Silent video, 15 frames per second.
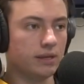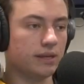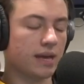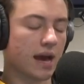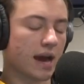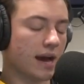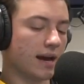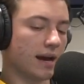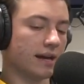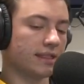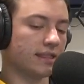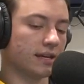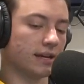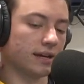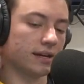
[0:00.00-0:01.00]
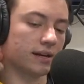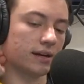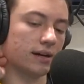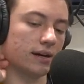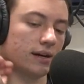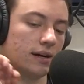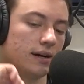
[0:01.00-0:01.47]
Yeah, I, I think,
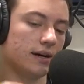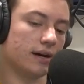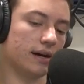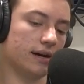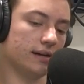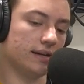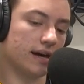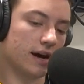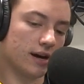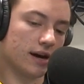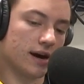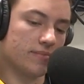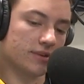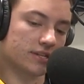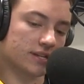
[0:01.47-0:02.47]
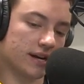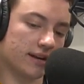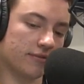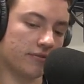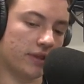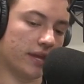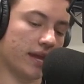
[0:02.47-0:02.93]
uh, yeah, I'm
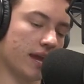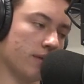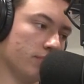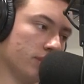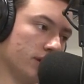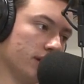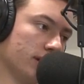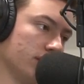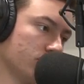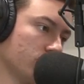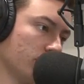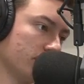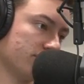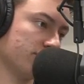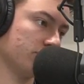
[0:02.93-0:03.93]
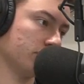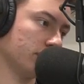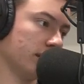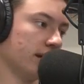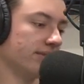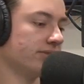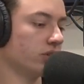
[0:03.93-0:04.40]
excited for the game, but in terms of
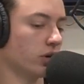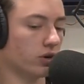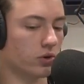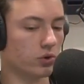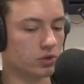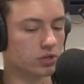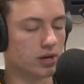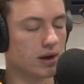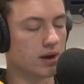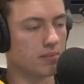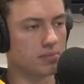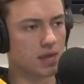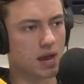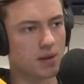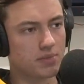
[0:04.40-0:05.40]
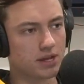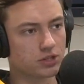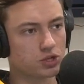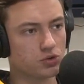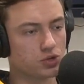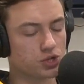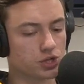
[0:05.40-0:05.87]
playoff dark horse, I'm, I'm
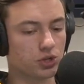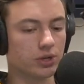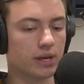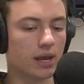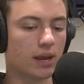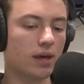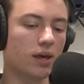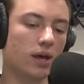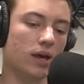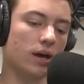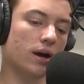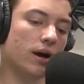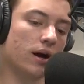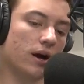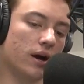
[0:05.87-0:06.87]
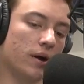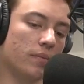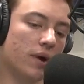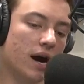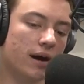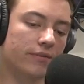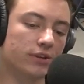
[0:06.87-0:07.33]
not too sure yet.
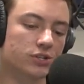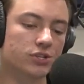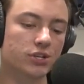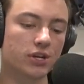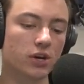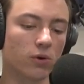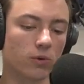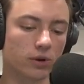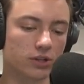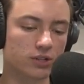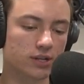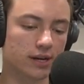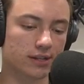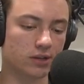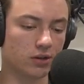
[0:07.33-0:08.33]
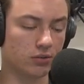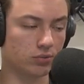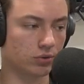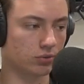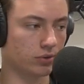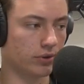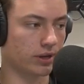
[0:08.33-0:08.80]
Um, obviously, Oregon's got the good
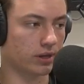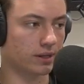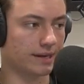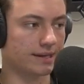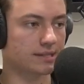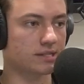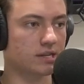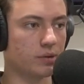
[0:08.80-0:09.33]
recruiting class.